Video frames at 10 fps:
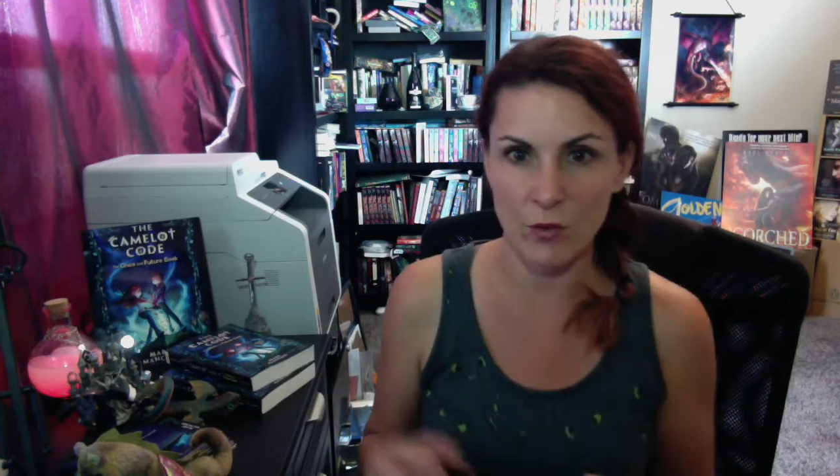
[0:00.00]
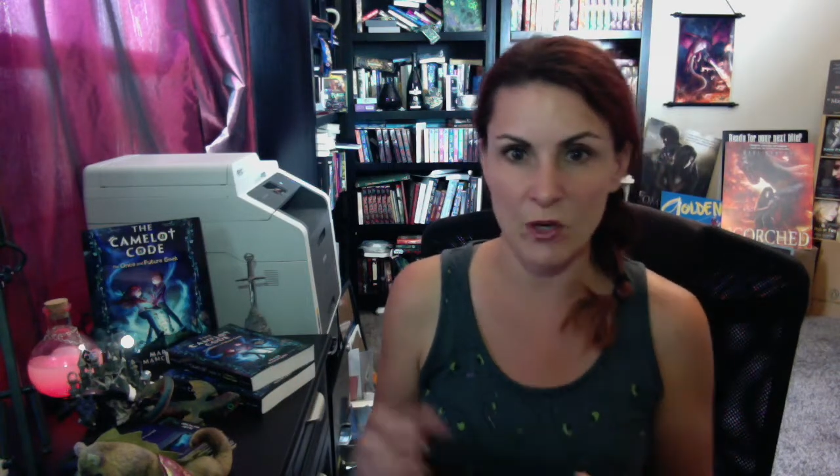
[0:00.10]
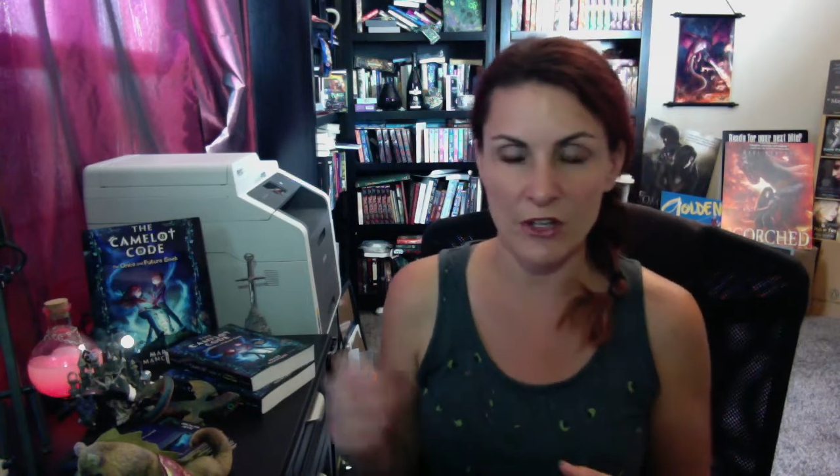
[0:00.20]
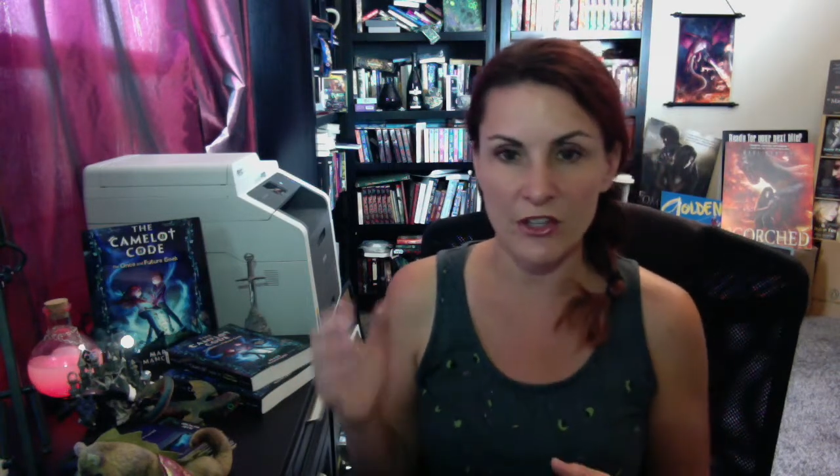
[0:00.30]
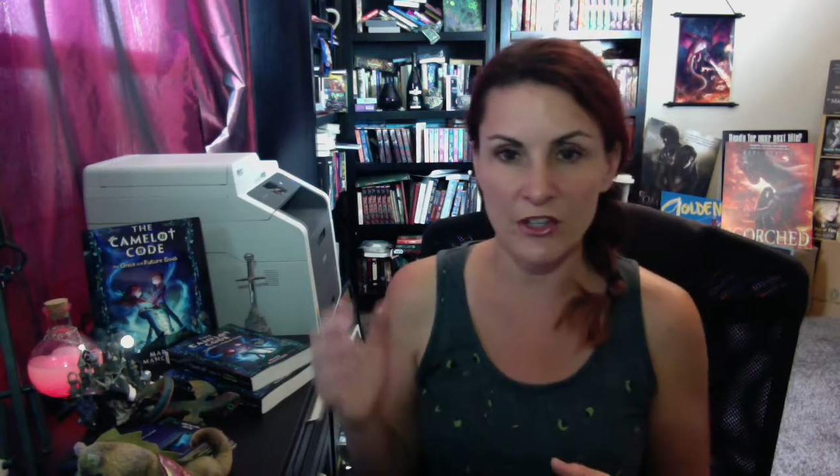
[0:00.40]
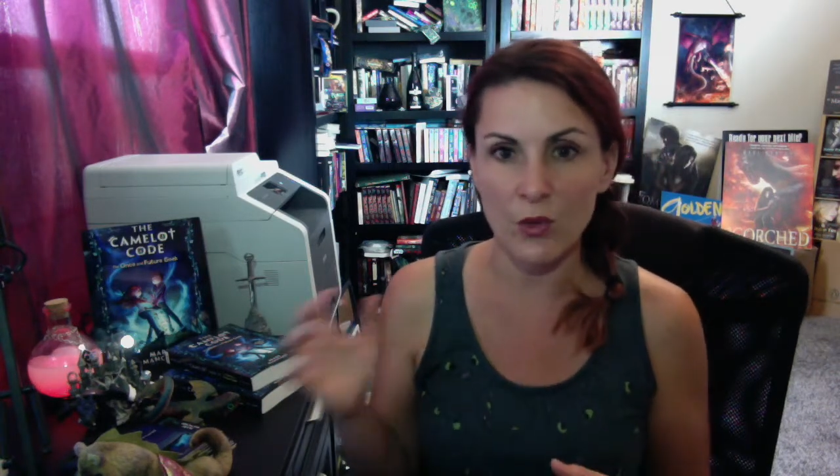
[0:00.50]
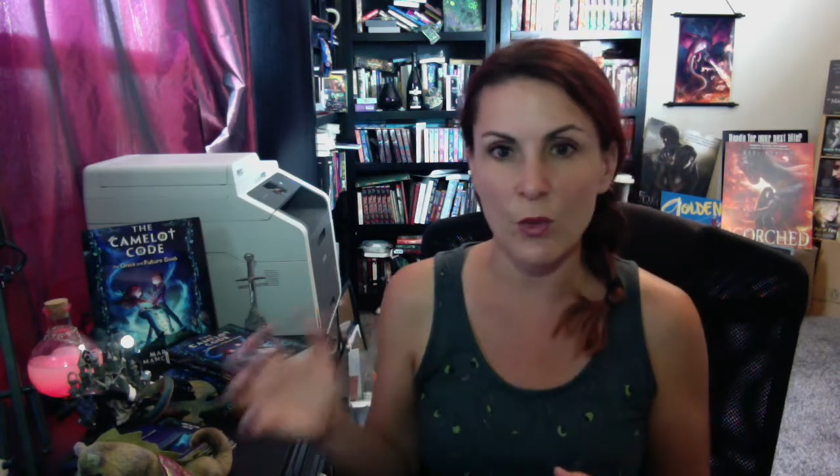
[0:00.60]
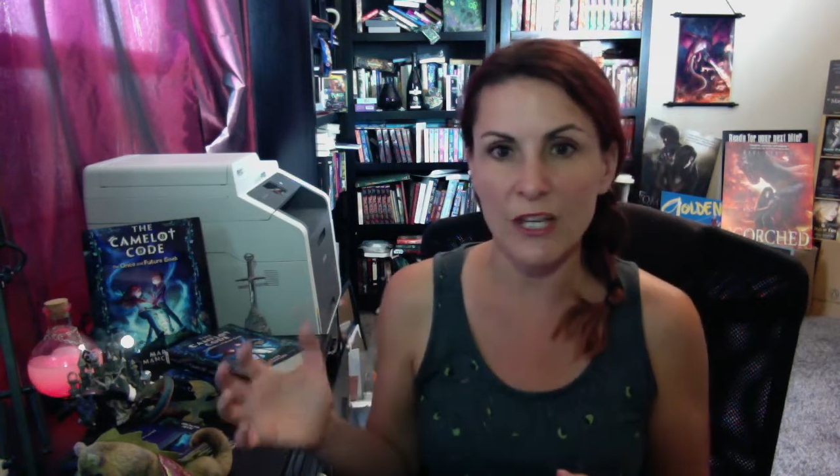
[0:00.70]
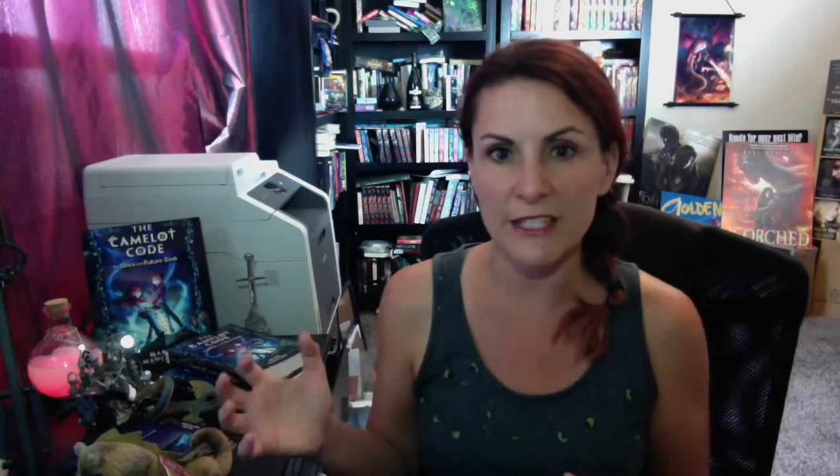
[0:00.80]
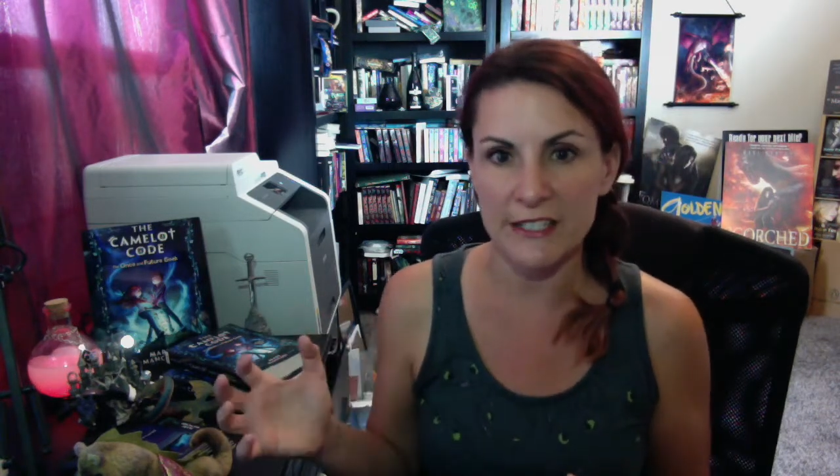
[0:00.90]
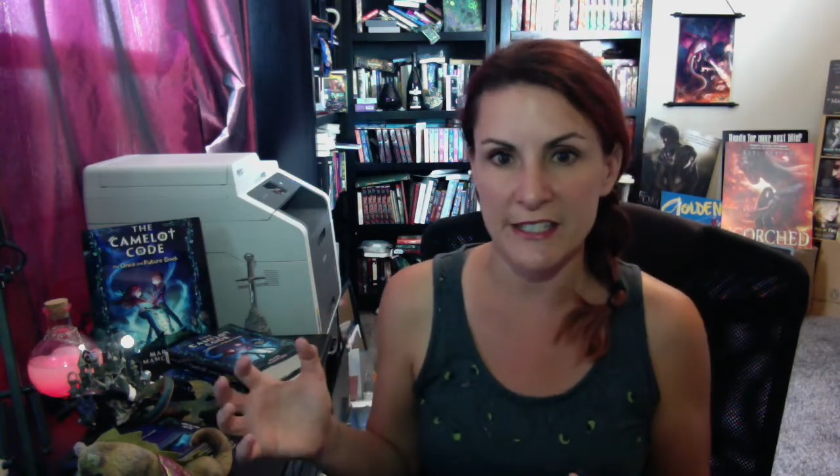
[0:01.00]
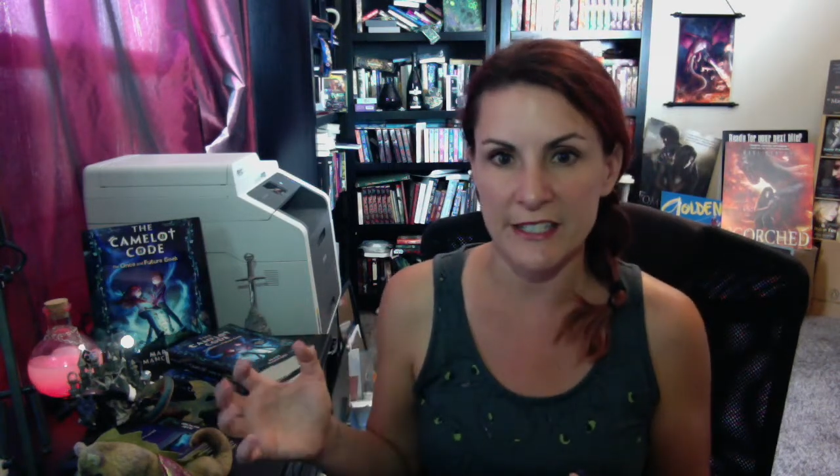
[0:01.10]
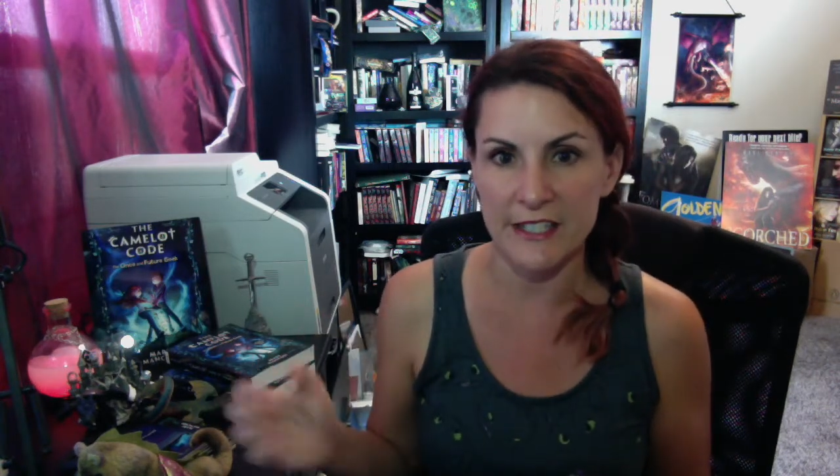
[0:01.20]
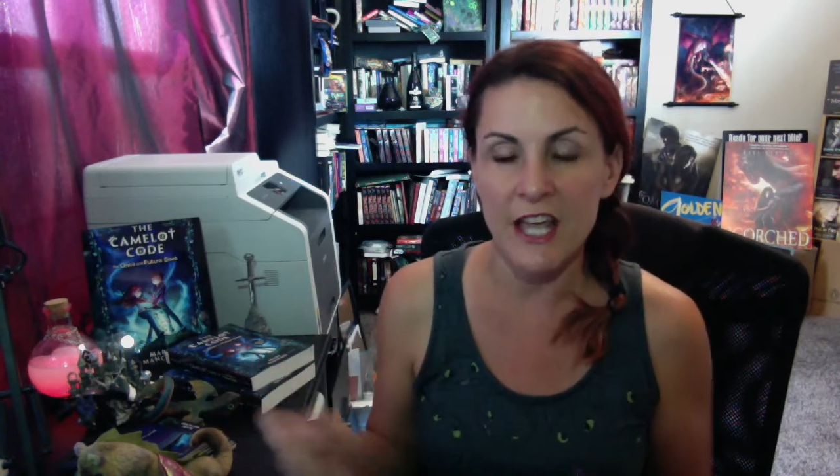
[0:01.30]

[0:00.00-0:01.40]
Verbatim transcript: What are their weaknesses?